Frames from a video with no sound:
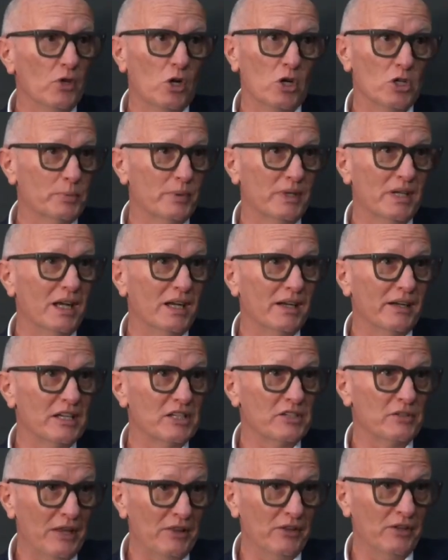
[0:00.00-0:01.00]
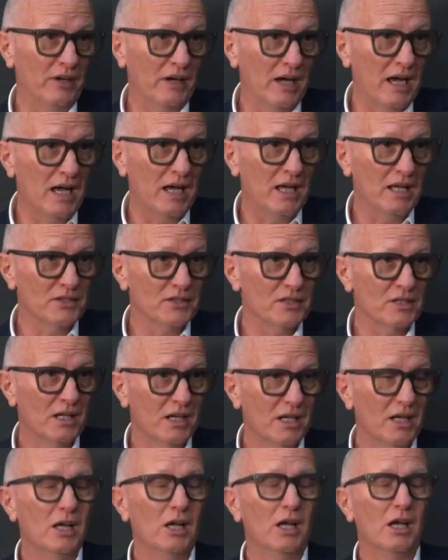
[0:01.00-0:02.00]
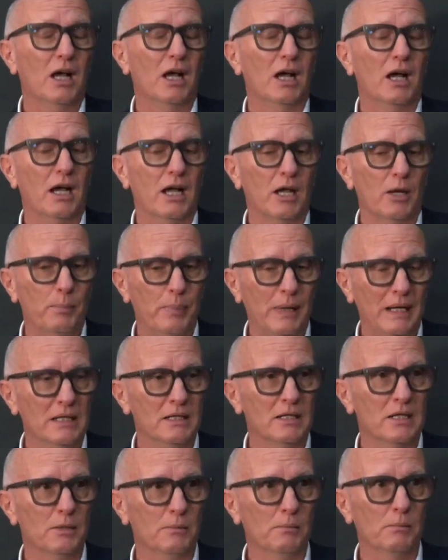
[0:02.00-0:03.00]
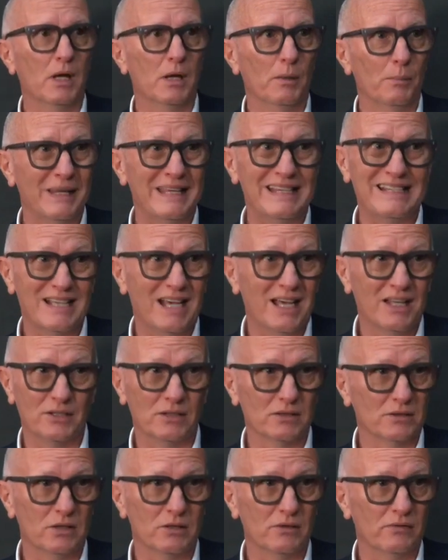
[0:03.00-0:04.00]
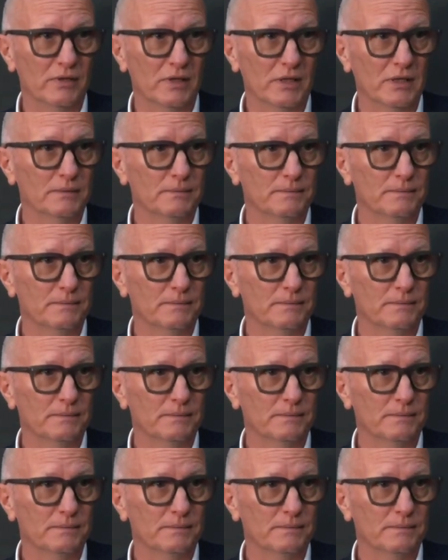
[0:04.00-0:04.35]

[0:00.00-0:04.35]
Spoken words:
the hospitality is in their hands. I appeal to them, please handle carefully.